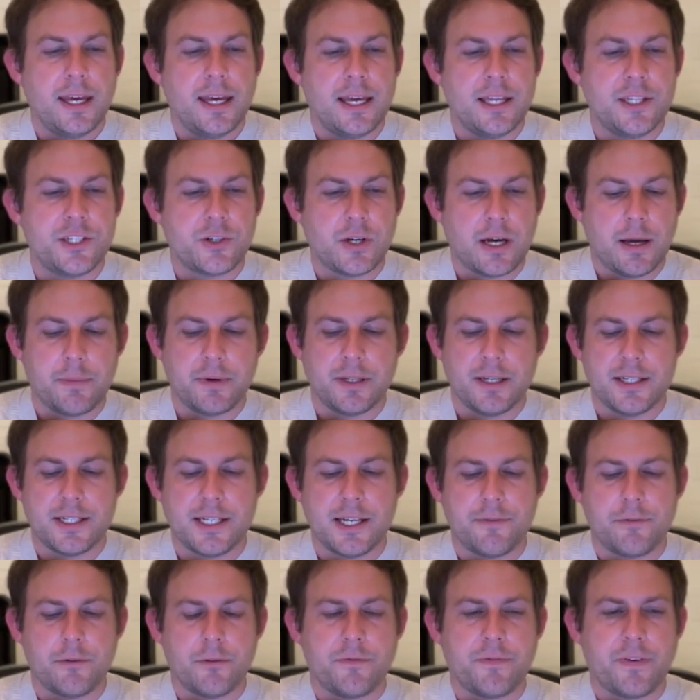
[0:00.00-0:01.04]
And so I'm going to
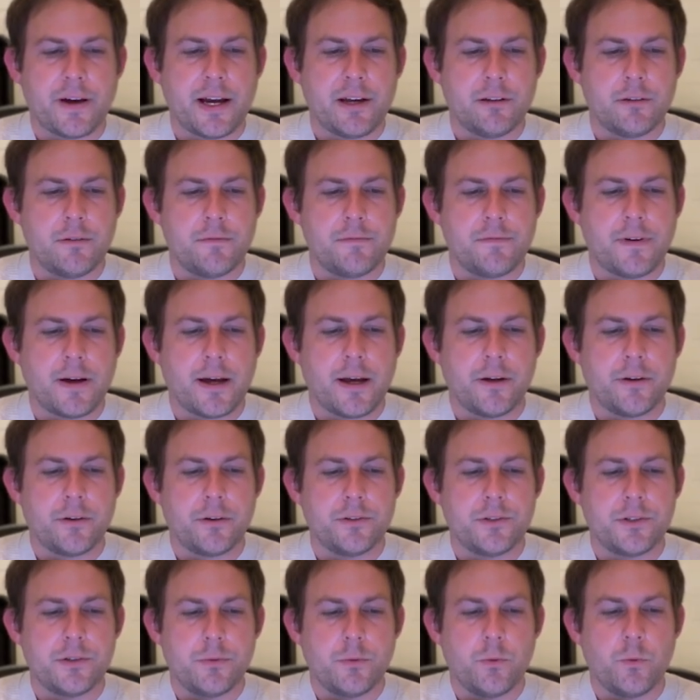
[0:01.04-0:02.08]
say for file and
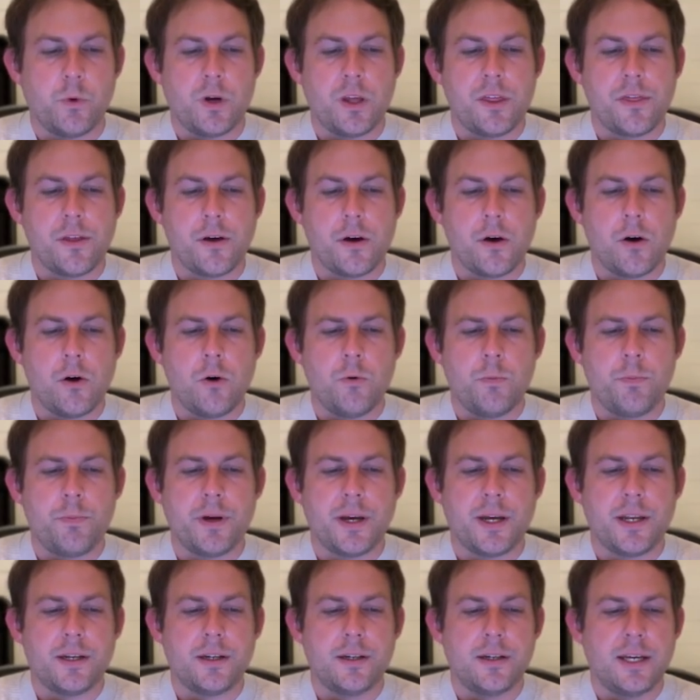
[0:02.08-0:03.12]
files with
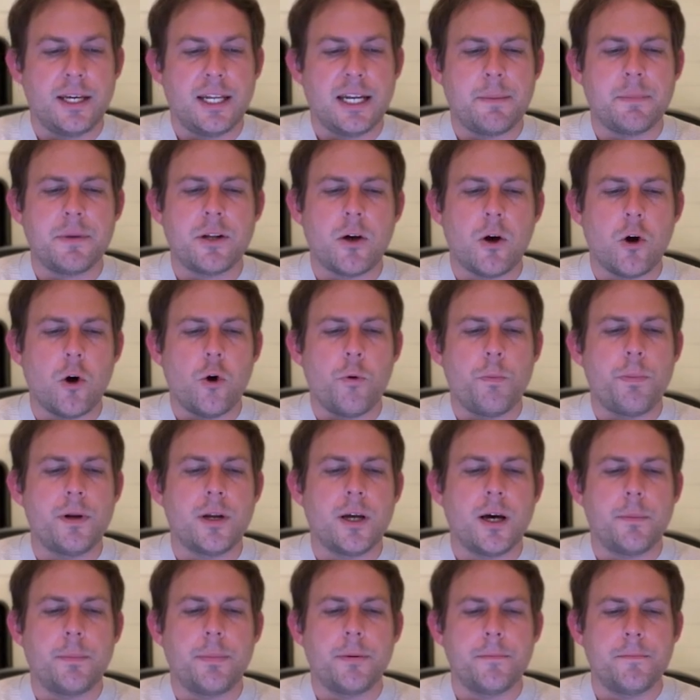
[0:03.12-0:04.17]
open, and I'm going to open
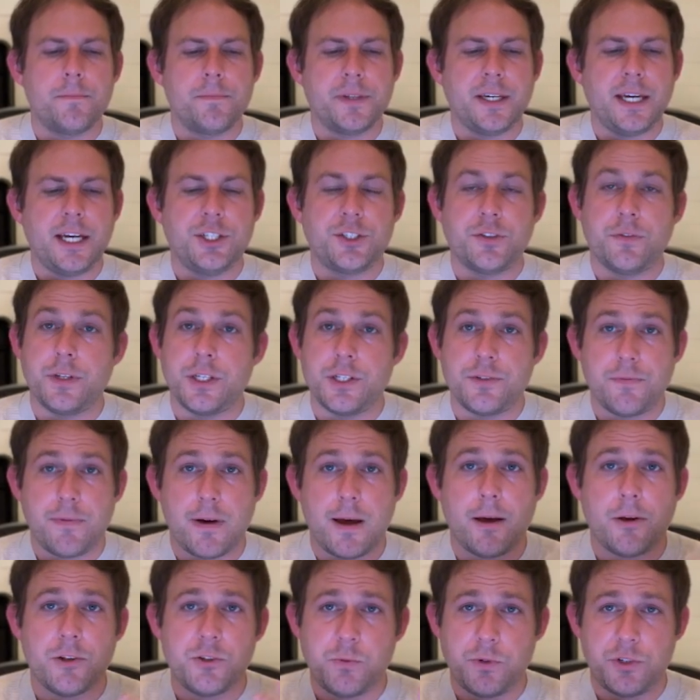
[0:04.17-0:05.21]
up each of these
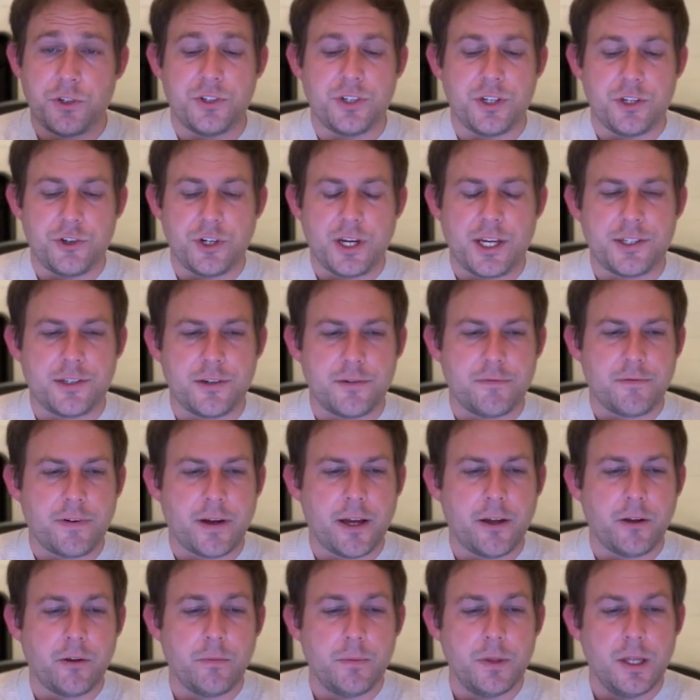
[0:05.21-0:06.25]
files, which is a JSON
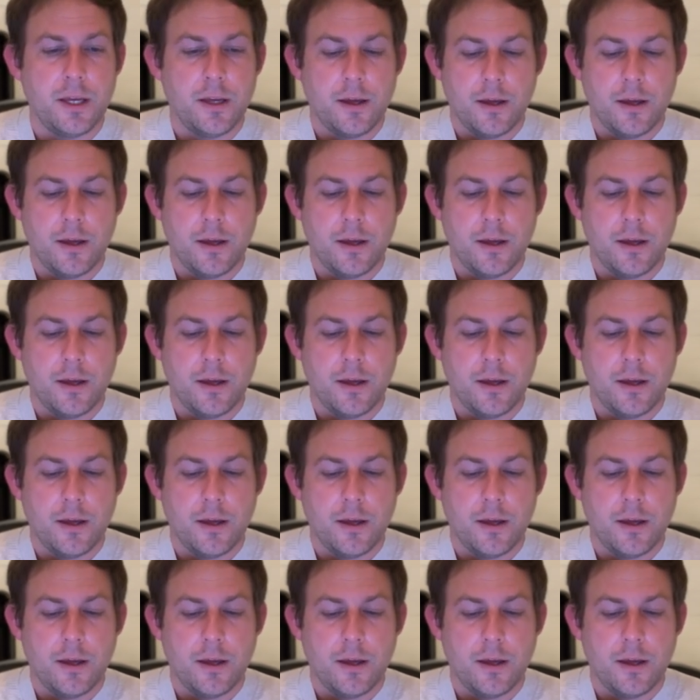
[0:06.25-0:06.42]
file.